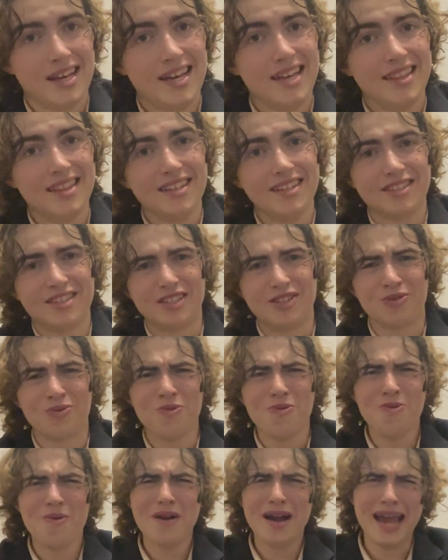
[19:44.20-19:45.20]
And this is
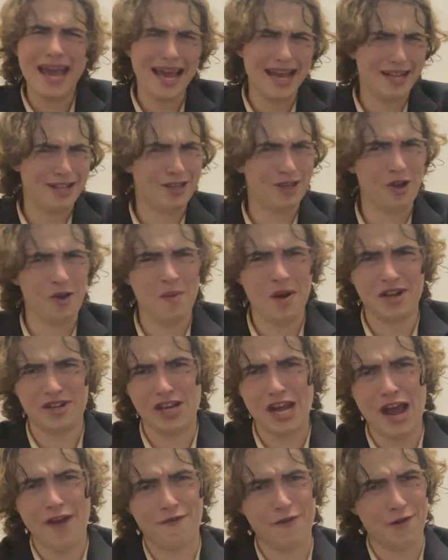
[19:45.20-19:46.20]
way too much
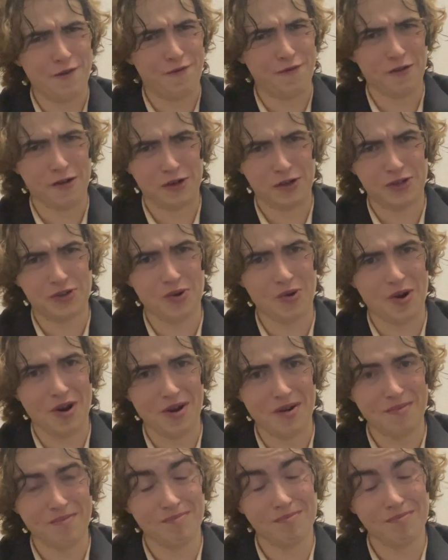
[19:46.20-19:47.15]
effort for a short.